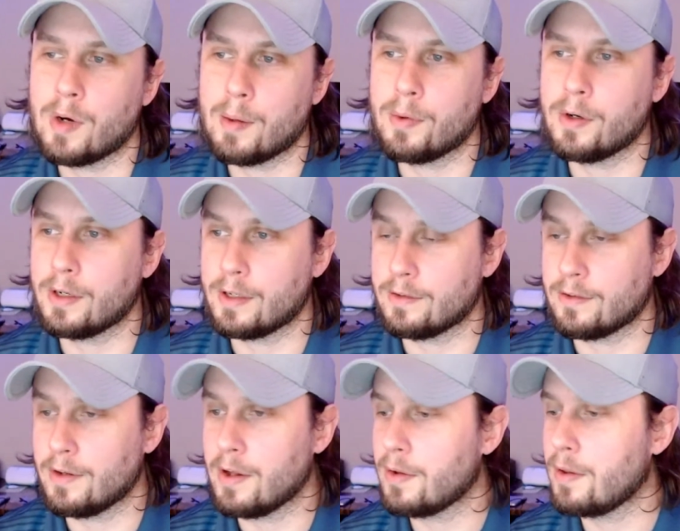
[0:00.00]
webhook is
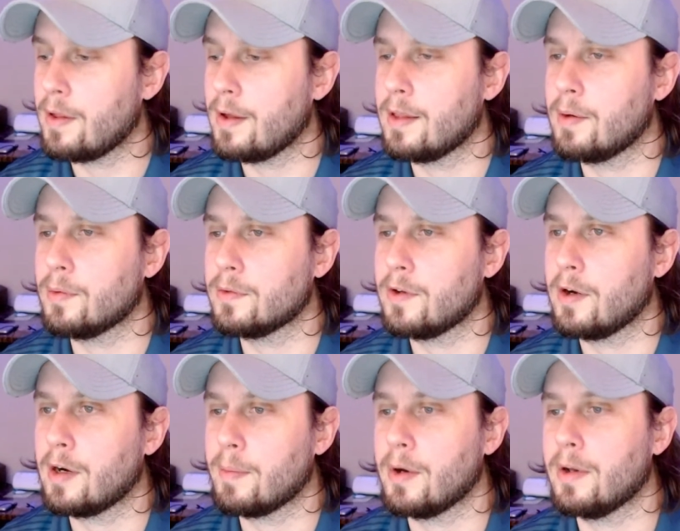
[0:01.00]
another thing that we'll
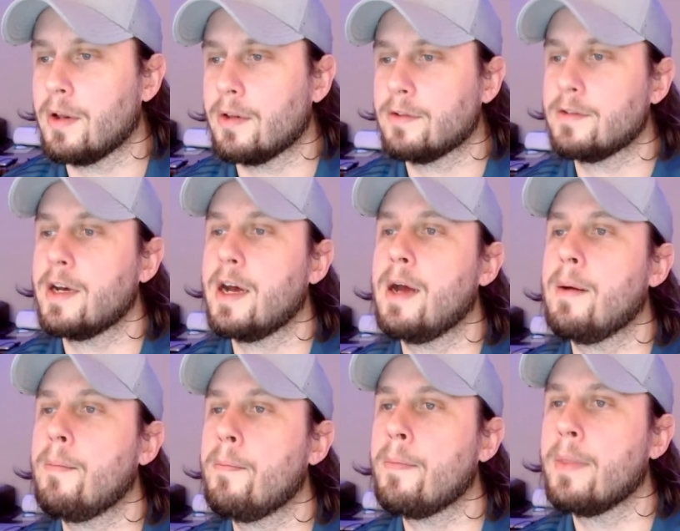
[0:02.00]
talk about another
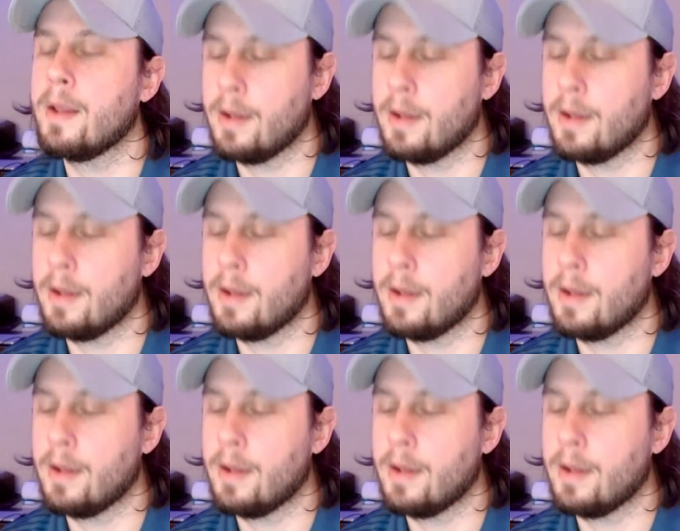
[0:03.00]
time.